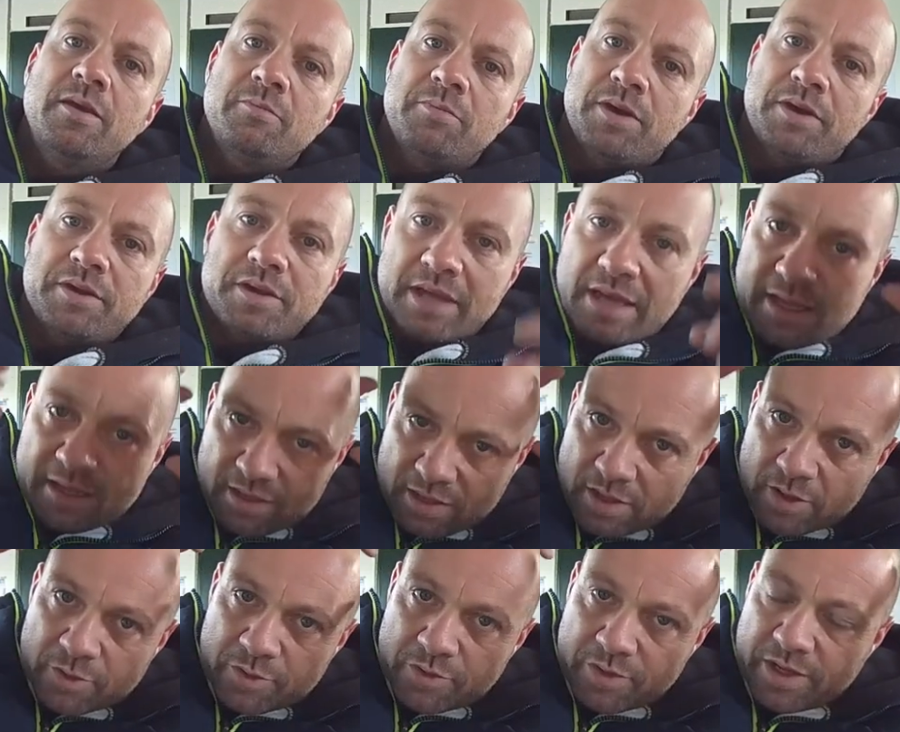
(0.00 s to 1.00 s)
but that
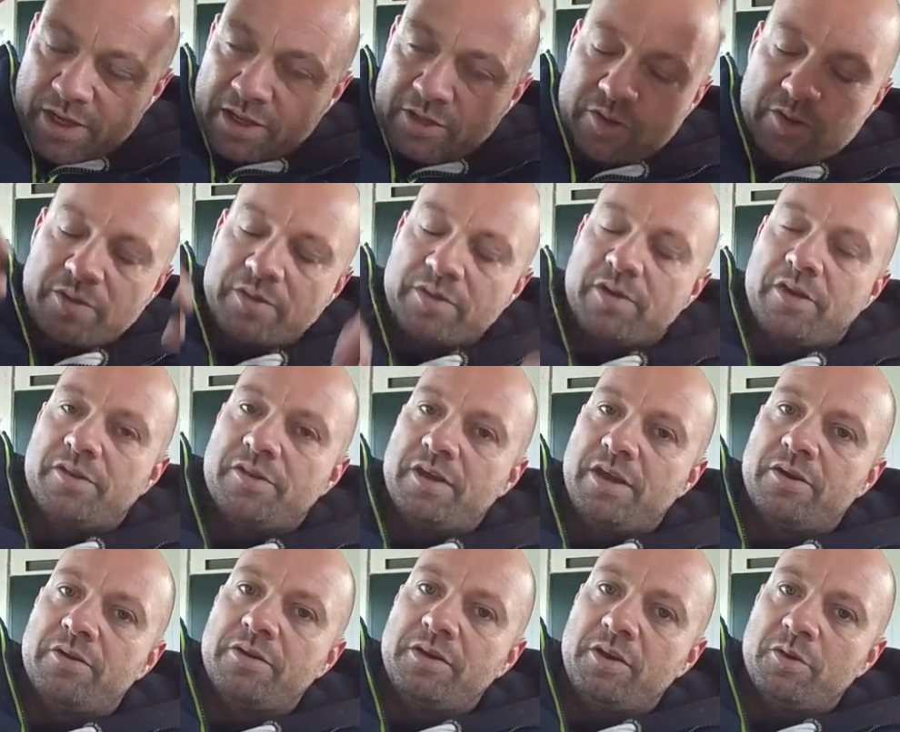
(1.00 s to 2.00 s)
those connections are
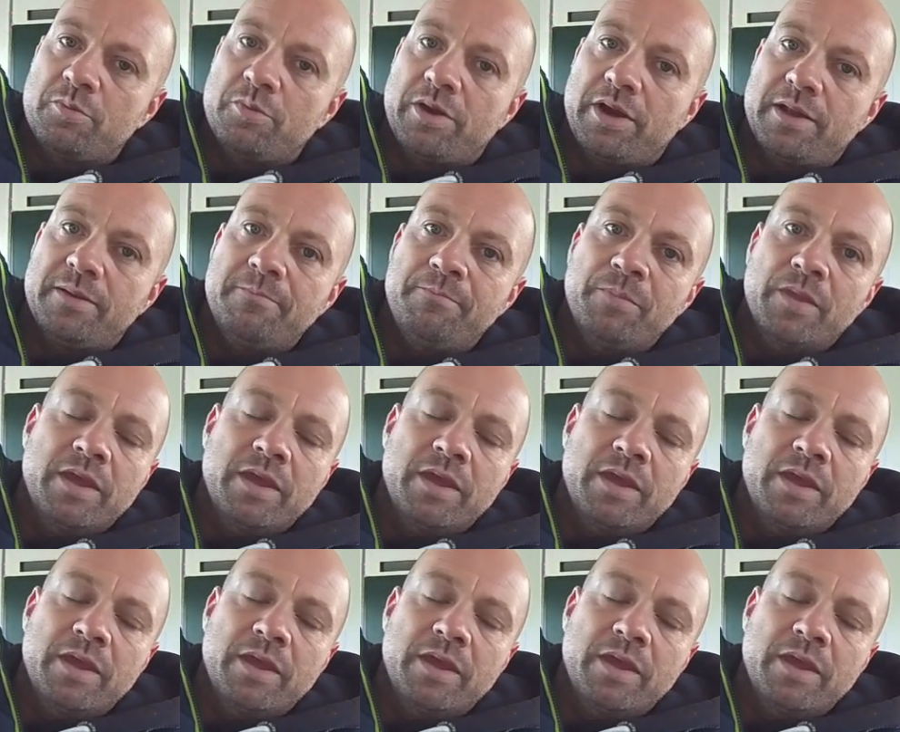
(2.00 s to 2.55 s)
there in your brain.